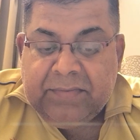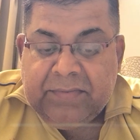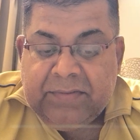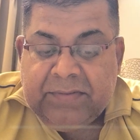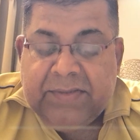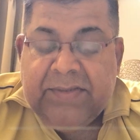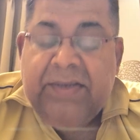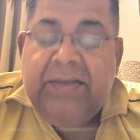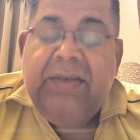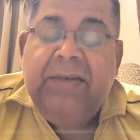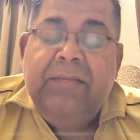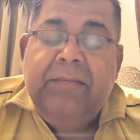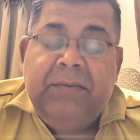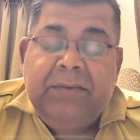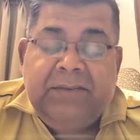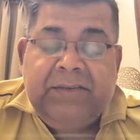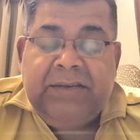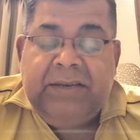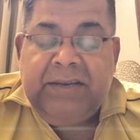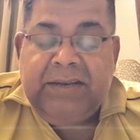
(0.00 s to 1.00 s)
seen,
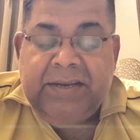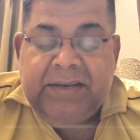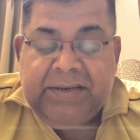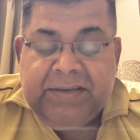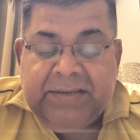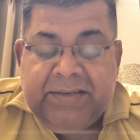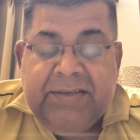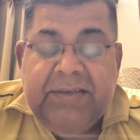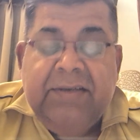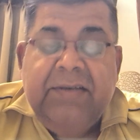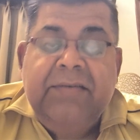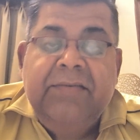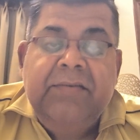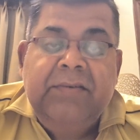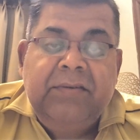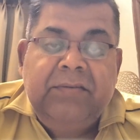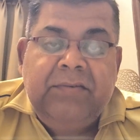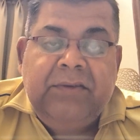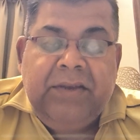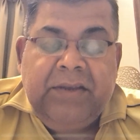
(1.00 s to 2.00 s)
basically it is a
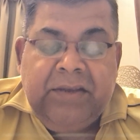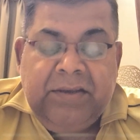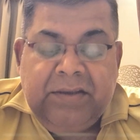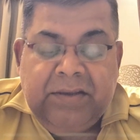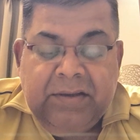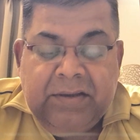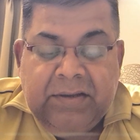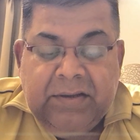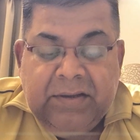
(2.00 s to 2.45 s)
very